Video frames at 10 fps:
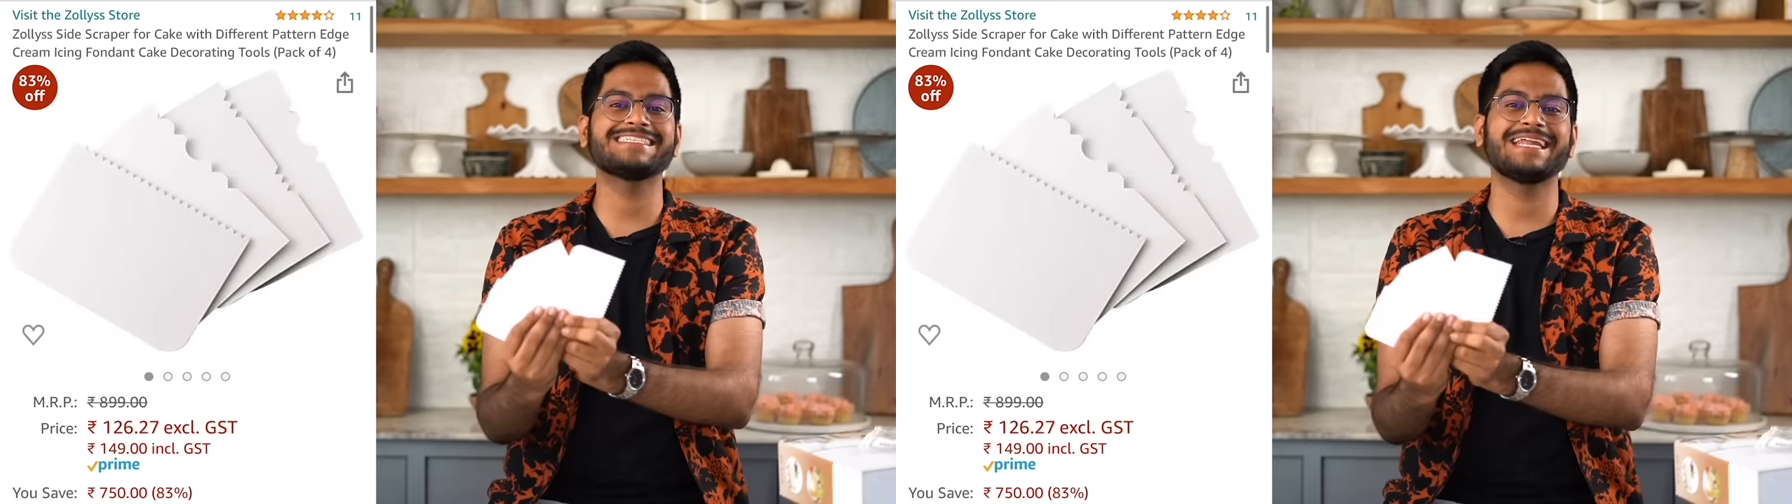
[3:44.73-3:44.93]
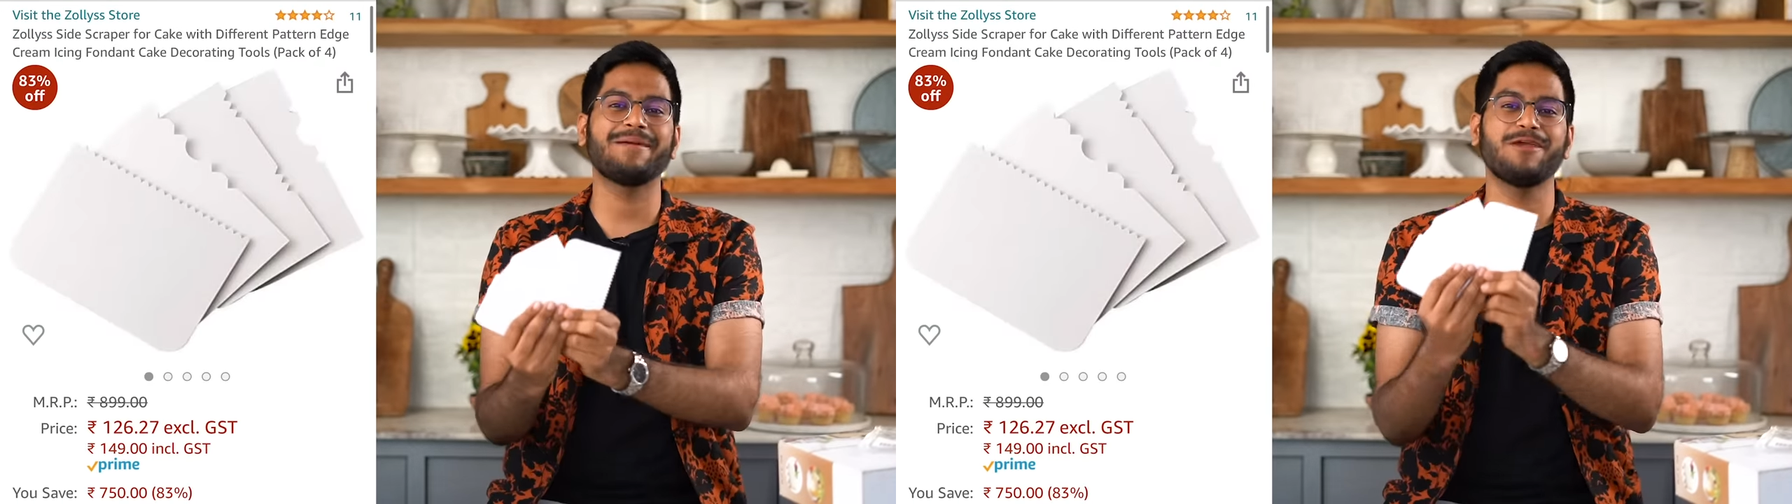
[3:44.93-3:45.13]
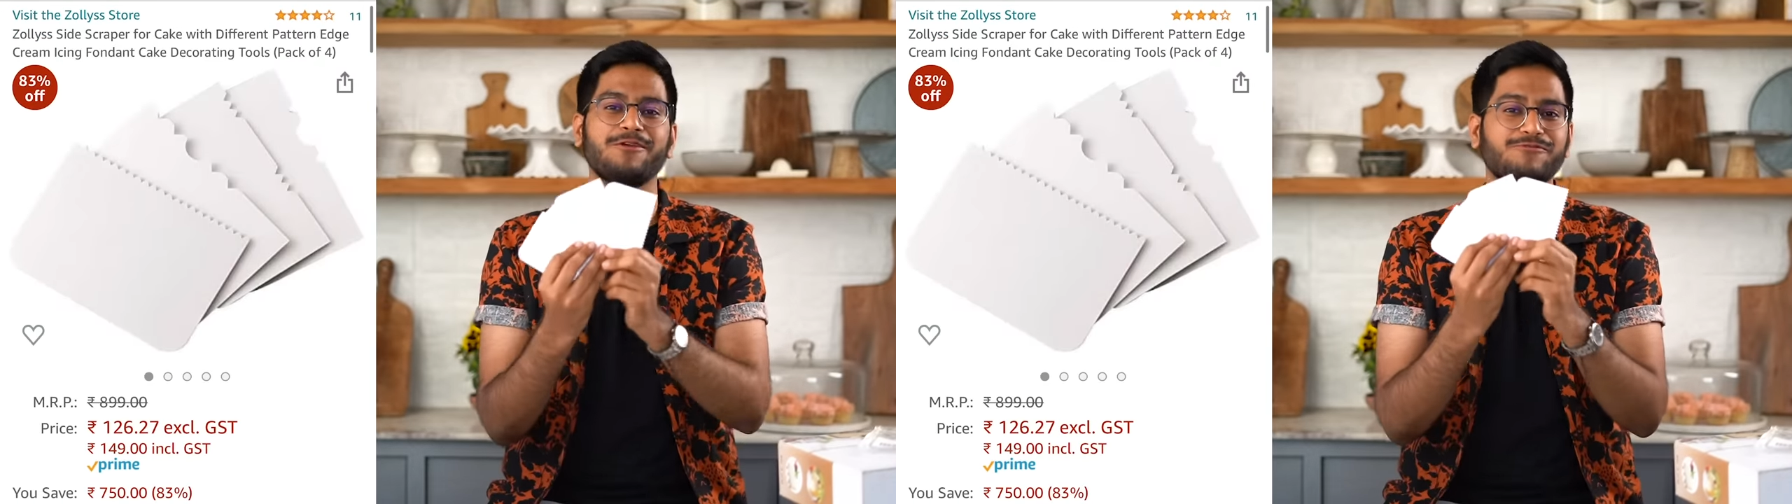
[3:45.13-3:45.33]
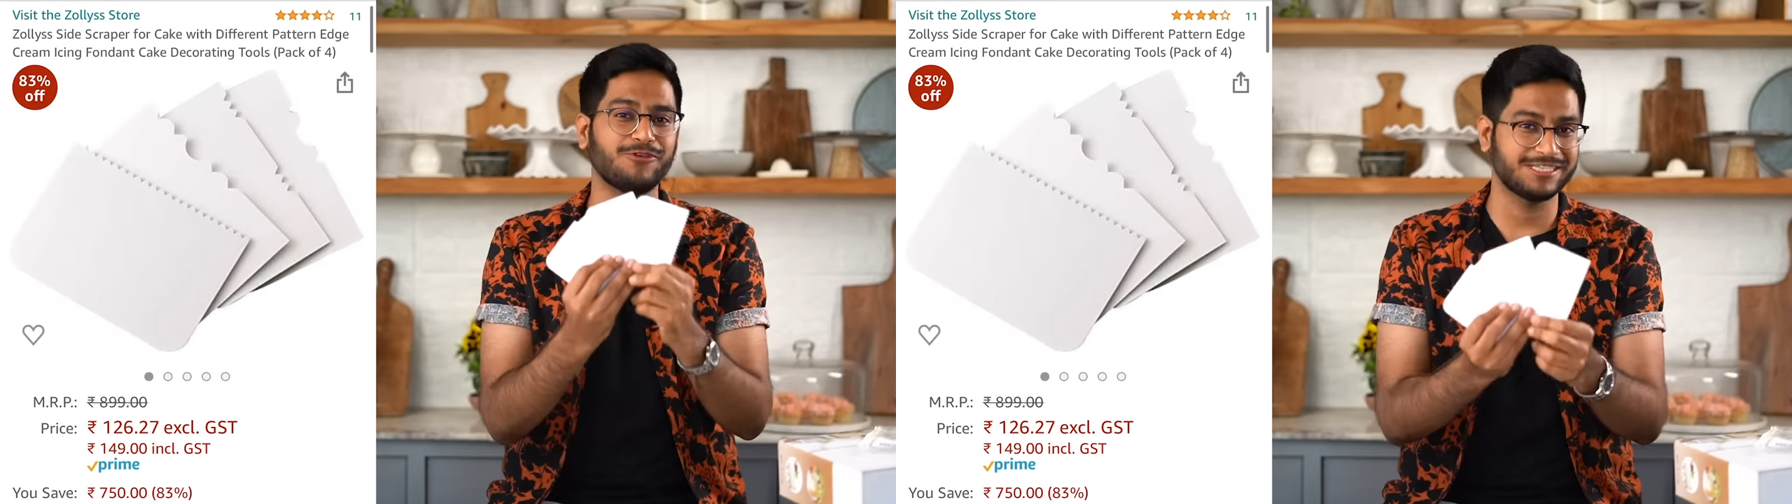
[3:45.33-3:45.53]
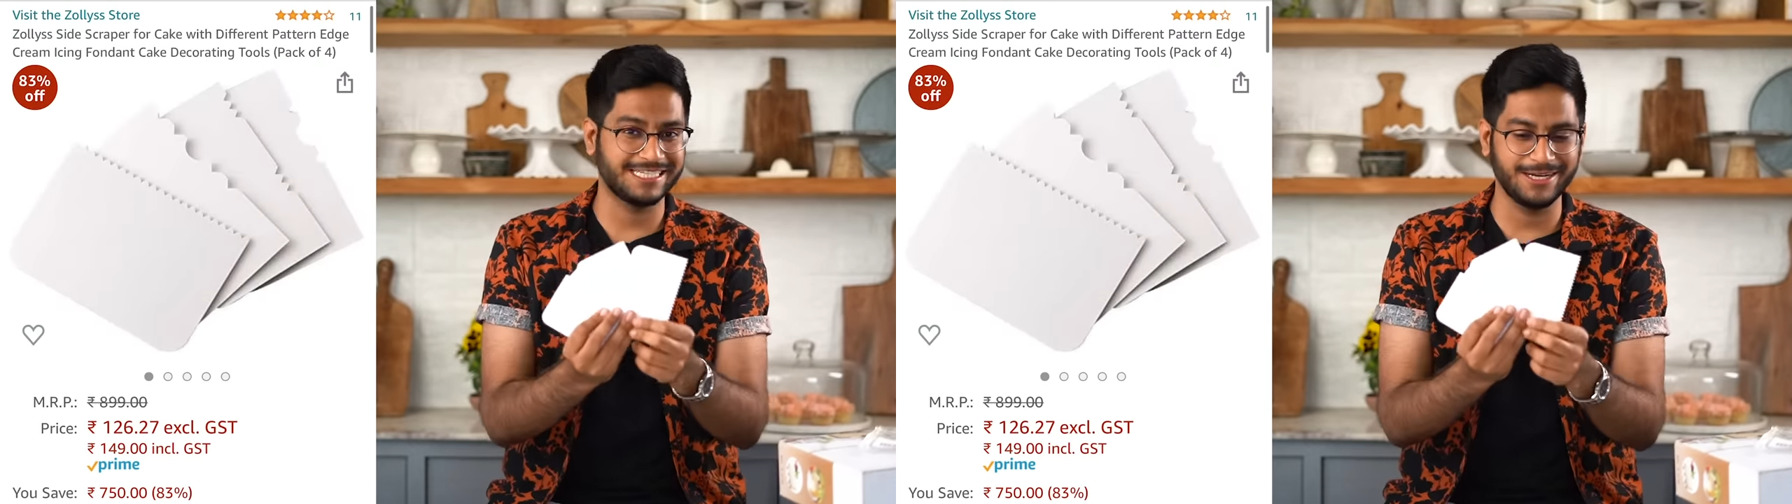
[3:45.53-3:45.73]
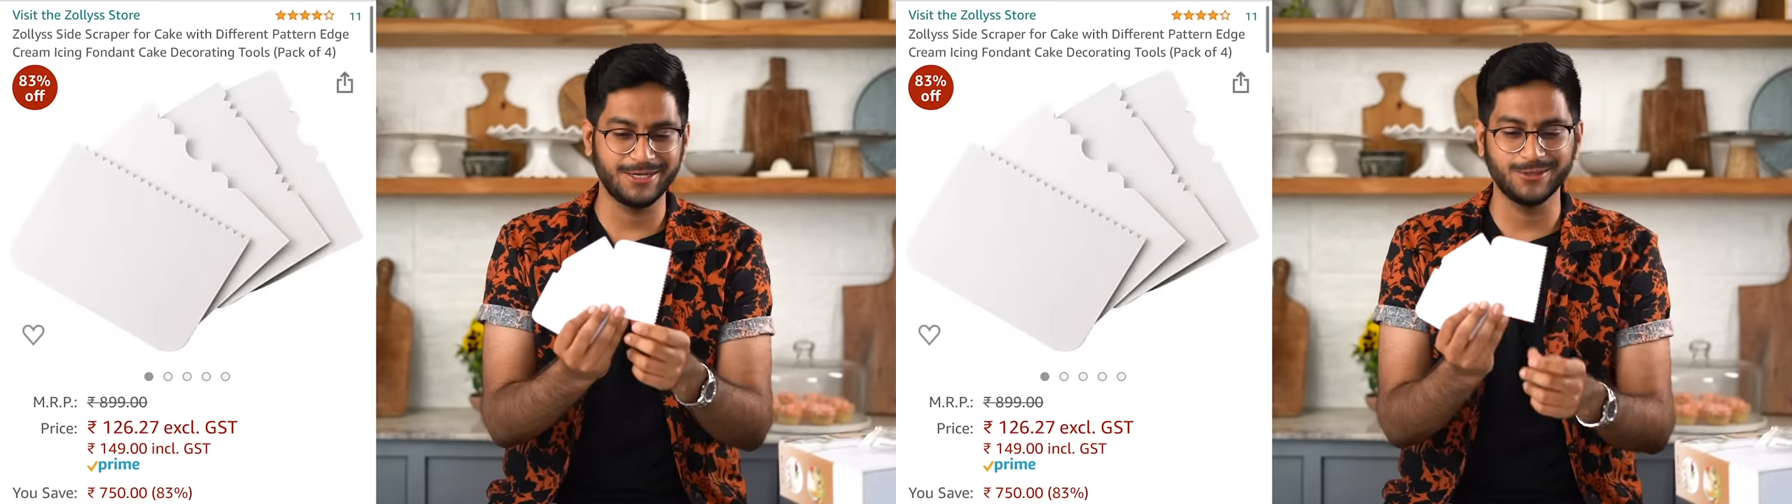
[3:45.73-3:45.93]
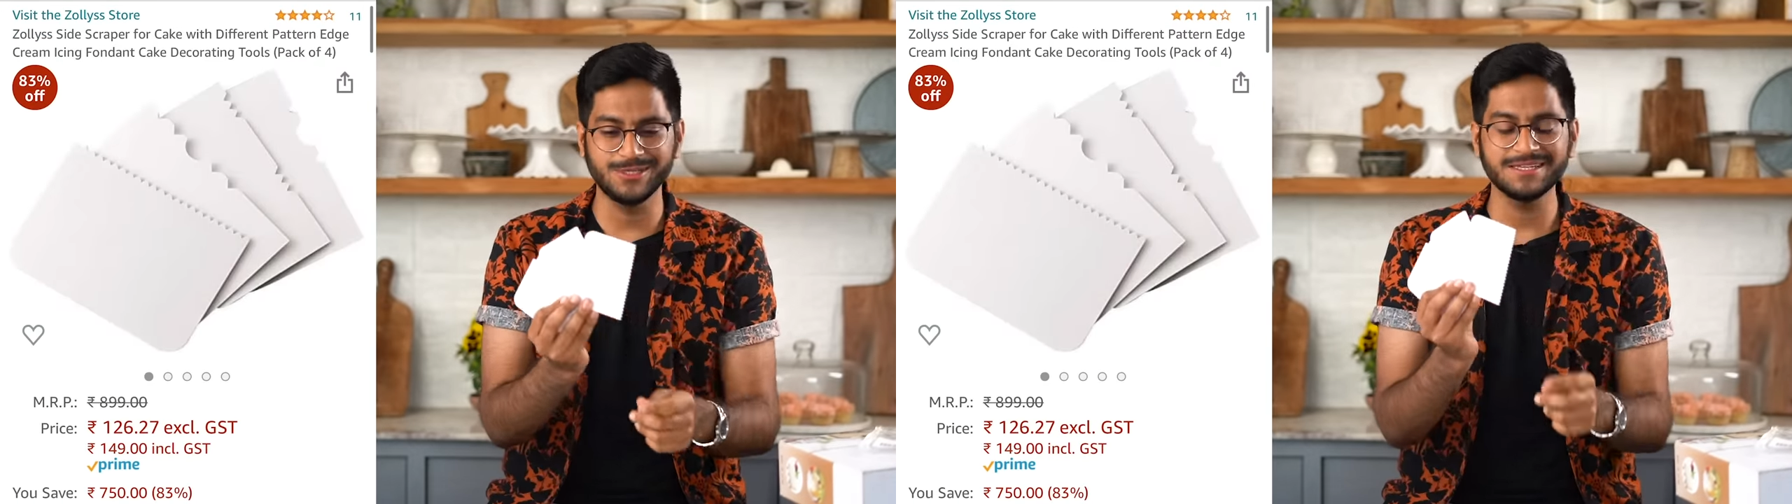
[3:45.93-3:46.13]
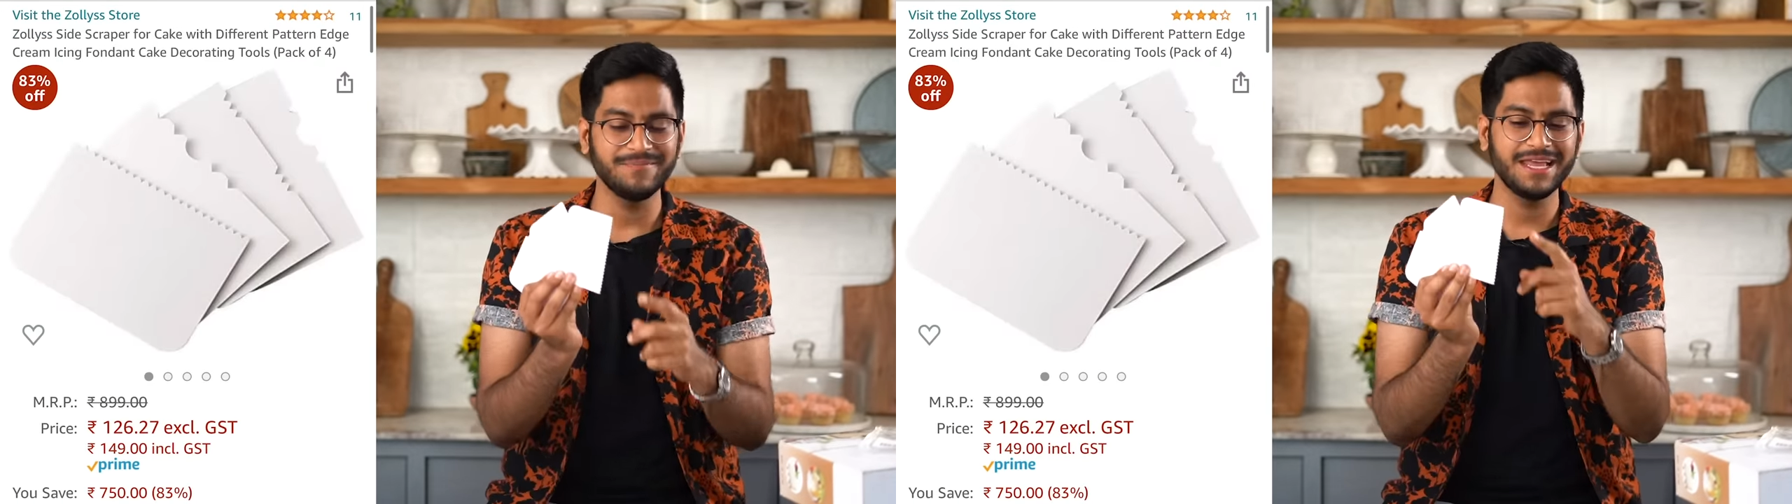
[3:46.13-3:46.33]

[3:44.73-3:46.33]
scraping frosting tools.